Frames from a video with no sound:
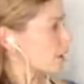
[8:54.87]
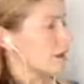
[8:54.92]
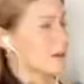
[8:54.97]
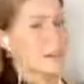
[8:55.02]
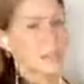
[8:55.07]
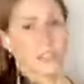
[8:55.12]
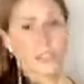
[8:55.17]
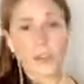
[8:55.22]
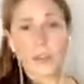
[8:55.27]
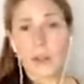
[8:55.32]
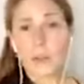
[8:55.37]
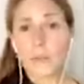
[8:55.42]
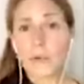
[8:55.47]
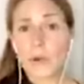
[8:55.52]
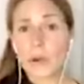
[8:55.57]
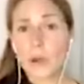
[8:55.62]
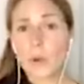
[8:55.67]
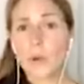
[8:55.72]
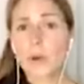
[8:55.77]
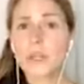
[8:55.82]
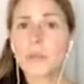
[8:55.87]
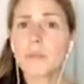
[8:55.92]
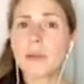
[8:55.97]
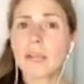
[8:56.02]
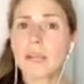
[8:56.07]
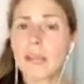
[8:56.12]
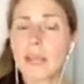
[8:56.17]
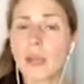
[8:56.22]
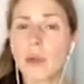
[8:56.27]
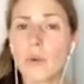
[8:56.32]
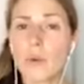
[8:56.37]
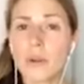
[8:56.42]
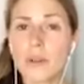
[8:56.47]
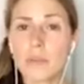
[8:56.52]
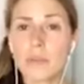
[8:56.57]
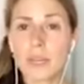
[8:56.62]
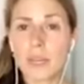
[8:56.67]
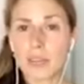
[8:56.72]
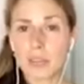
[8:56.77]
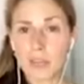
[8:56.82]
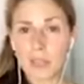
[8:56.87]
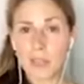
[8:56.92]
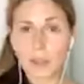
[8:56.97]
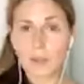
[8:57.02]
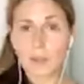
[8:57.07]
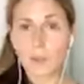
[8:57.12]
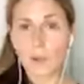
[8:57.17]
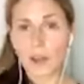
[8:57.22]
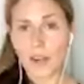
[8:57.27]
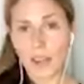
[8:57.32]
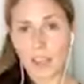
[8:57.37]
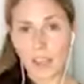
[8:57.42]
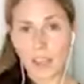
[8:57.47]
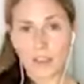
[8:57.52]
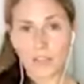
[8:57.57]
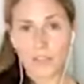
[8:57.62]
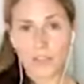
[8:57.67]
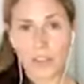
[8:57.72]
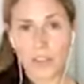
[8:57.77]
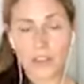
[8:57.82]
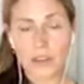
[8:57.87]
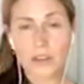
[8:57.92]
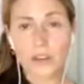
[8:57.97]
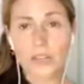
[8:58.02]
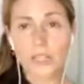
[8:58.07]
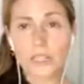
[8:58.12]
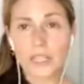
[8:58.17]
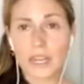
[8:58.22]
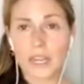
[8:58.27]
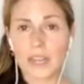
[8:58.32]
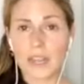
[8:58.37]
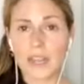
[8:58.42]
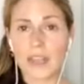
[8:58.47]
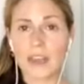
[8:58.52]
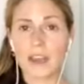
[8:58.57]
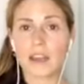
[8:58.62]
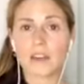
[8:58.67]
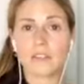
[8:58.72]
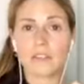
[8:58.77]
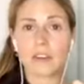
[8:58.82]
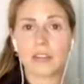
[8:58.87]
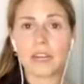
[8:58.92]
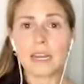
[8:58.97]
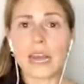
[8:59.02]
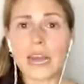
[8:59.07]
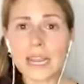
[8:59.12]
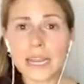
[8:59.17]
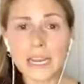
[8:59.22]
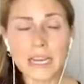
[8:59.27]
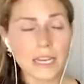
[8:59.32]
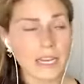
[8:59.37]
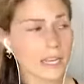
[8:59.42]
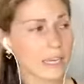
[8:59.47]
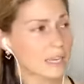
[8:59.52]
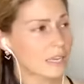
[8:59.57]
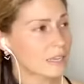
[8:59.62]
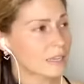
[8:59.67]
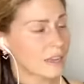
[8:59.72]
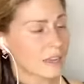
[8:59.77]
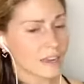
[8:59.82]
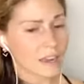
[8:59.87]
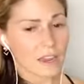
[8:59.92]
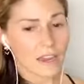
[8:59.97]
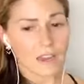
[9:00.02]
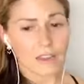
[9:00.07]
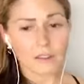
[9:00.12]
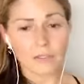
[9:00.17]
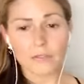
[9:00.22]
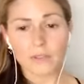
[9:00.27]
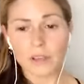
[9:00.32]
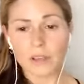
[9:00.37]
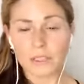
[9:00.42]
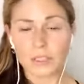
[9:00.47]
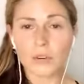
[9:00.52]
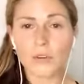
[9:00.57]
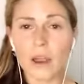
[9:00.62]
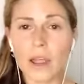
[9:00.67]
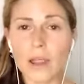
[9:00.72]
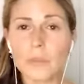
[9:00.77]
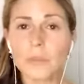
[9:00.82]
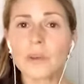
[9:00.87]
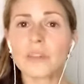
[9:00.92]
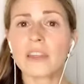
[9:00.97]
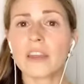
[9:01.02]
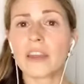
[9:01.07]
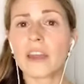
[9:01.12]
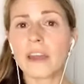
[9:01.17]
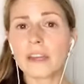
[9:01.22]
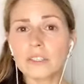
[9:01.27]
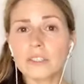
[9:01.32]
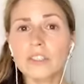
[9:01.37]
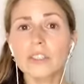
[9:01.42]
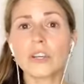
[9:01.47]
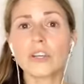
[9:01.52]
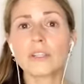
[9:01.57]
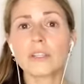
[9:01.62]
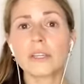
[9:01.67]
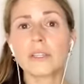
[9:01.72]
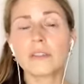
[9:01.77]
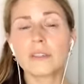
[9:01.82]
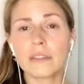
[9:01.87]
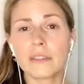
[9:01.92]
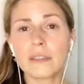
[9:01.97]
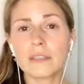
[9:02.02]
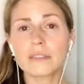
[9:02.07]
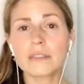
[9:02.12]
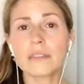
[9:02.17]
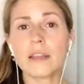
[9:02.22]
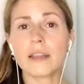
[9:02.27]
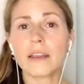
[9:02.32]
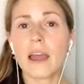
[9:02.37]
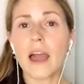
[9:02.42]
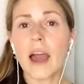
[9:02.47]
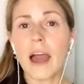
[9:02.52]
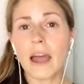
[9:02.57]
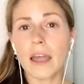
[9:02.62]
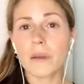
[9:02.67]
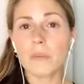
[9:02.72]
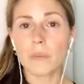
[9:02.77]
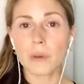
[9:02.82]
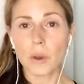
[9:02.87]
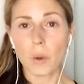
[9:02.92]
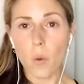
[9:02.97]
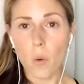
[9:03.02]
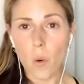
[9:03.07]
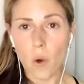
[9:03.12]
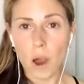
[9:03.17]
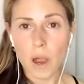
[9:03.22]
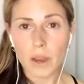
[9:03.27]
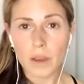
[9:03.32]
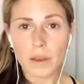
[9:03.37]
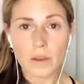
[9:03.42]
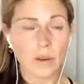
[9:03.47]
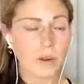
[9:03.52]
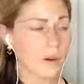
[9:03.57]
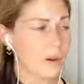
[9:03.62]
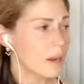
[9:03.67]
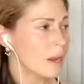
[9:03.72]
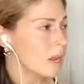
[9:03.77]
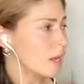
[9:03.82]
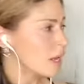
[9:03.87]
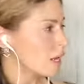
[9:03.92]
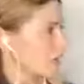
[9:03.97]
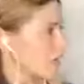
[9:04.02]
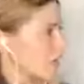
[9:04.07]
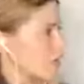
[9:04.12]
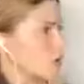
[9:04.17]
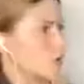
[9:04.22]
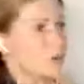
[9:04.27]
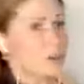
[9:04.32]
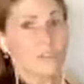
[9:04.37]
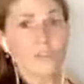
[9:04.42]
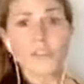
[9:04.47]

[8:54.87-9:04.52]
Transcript: Let's talk about equipment like what I have here, that I have lighting, that I have a tripod, that I have certain things that I require in order